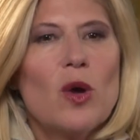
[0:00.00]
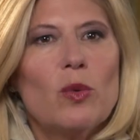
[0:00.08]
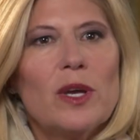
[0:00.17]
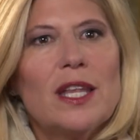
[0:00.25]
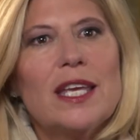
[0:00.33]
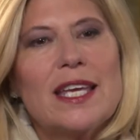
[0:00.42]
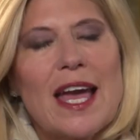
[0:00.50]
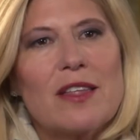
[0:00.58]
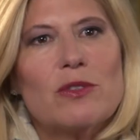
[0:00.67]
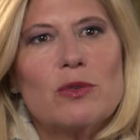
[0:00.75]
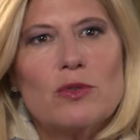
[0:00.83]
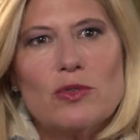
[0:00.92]
really
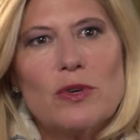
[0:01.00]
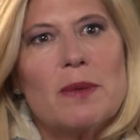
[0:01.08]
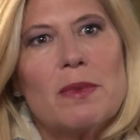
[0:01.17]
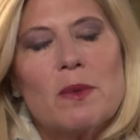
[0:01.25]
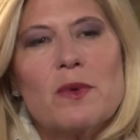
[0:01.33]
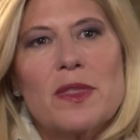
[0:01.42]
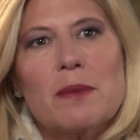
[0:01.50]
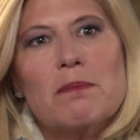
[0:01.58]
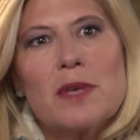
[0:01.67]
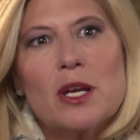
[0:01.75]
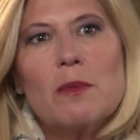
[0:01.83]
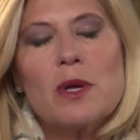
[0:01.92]
get through treatment with the
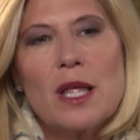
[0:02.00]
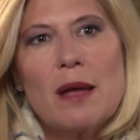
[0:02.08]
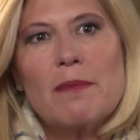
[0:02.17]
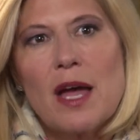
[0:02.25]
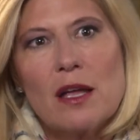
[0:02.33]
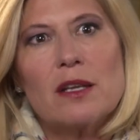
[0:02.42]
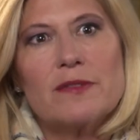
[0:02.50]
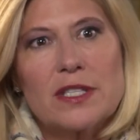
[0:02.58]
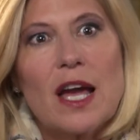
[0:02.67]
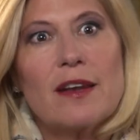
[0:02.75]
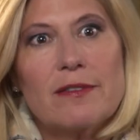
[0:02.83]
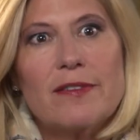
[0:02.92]
minimal amount of
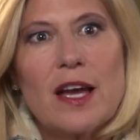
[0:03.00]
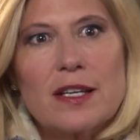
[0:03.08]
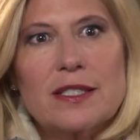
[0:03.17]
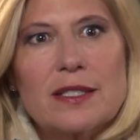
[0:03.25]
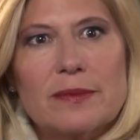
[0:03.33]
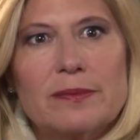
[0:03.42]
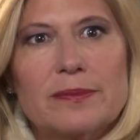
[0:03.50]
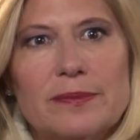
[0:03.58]
side effects.